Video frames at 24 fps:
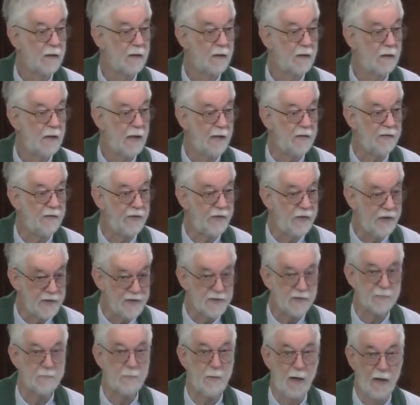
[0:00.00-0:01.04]
let
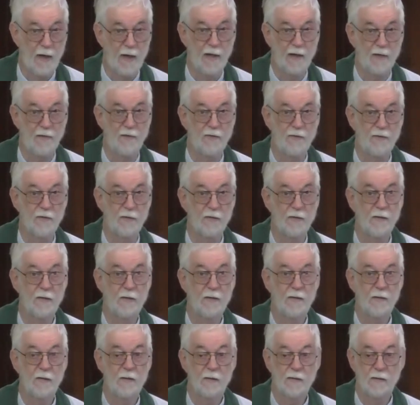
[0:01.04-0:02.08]
this mind
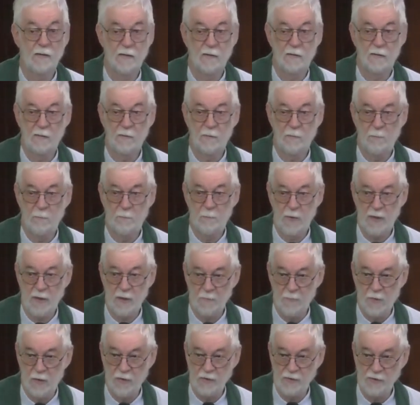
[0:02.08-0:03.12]
be
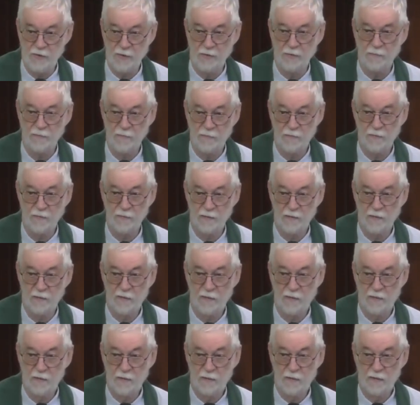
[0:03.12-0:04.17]
among you
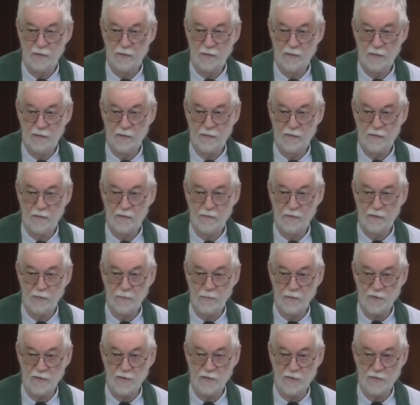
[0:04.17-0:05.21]
that
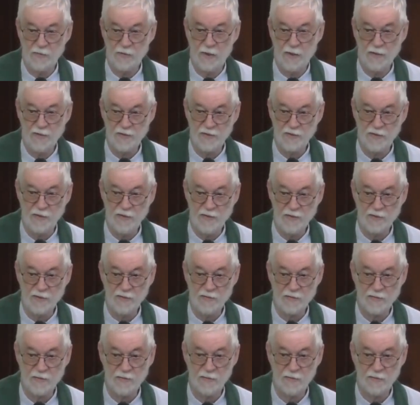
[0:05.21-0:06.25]
was in Christ
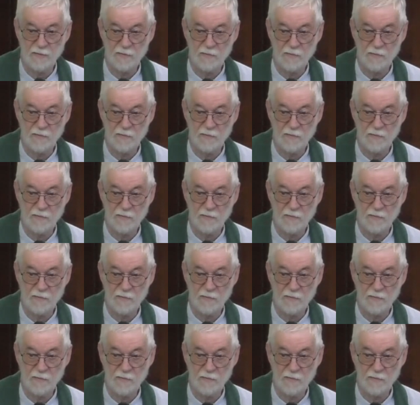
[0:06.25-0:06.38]
Jesus,